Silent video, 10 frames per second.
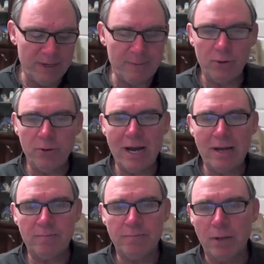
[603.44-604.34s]
people who
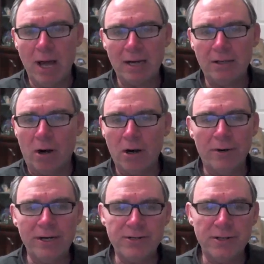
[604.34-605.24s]
had blocked
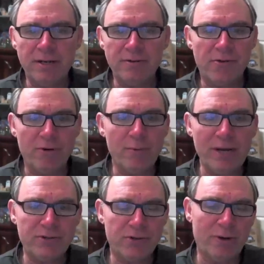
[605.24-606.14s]
arteries, and then 3
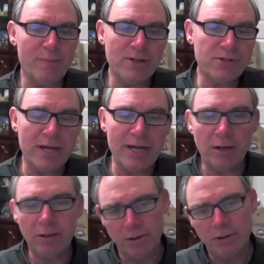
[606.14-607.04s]
weeks, 3 months
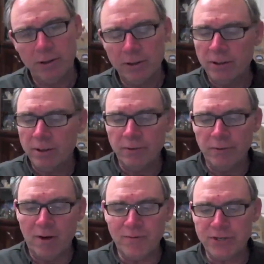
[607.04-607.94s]
later,
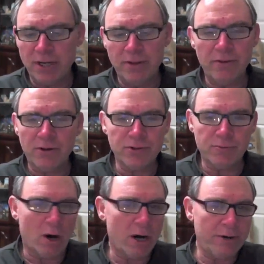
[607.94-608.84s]
all of a sudden those
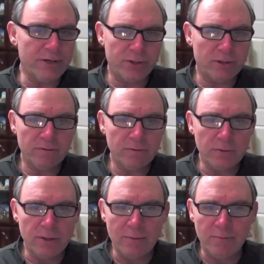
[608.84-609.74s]
arteries are
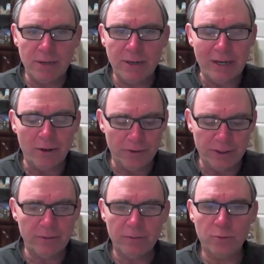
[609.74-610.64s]
been healed
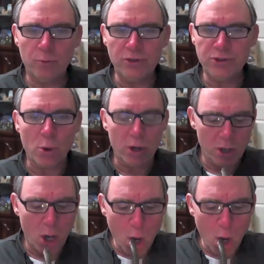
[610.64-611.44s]
and restored.